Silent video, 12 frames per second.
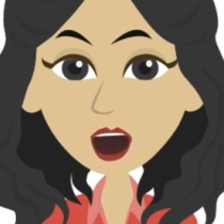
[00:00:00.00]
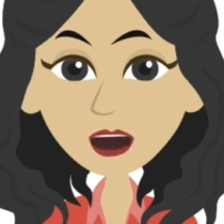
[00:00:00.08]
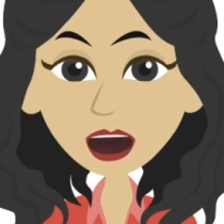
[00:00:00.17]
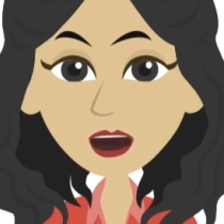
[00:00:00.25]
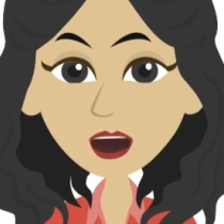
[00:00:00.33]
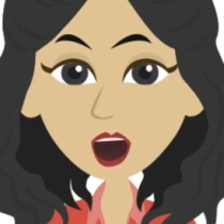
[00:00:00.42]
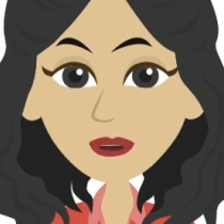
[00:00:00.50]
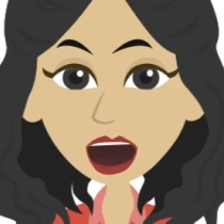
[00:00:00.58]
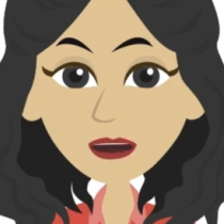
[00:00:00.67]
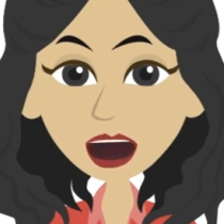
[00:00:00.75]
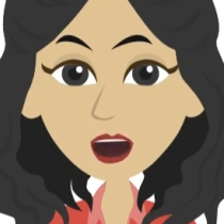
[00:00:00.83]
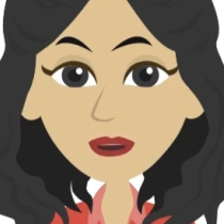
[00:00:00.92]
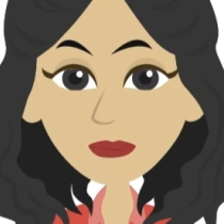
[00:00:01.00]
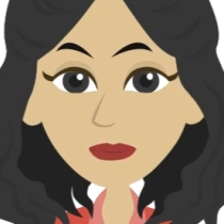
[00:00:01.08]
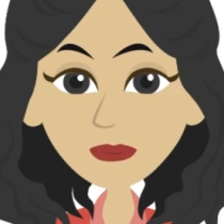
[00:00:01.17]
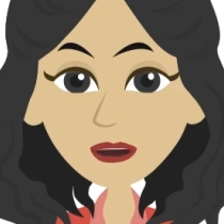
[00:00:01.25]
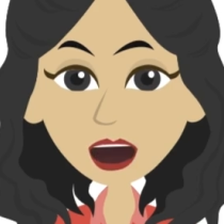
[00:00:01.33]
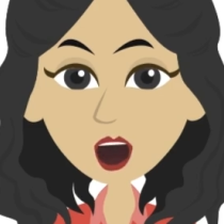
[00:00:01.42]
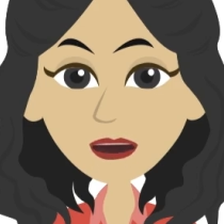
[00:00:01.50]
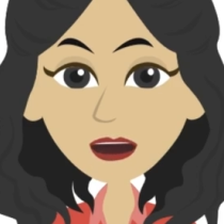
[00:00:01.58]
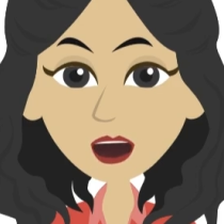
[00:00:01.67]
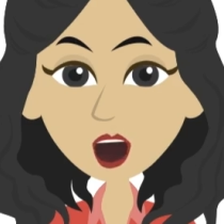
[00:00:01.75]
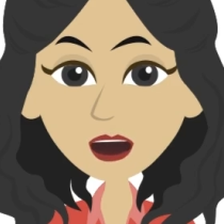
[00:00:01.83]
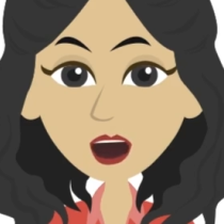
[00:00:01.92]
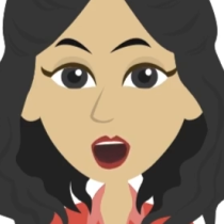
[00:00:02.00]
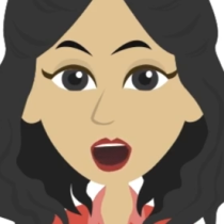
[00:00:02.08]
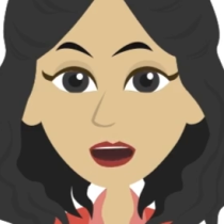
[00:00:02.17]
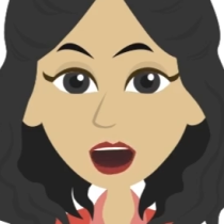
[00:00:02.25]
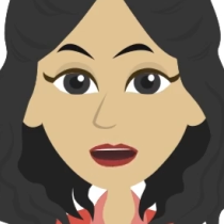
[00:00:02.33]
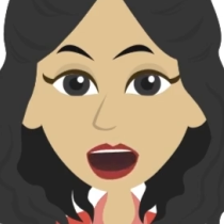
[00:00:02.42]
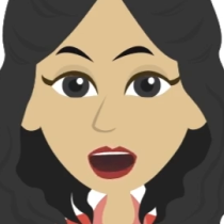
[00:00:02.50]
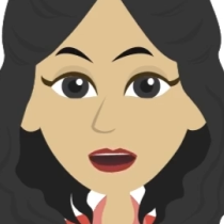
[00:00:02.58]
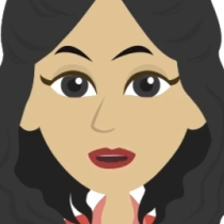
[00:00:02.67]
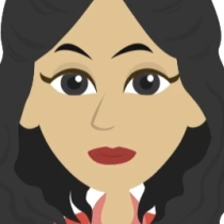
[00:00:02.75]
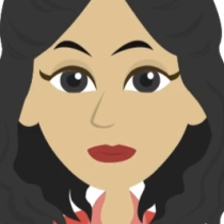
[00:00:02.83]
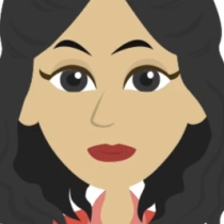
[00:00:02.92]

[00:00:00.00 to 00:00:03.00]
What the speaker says: the water that you drink, or the water in Mobile Bay,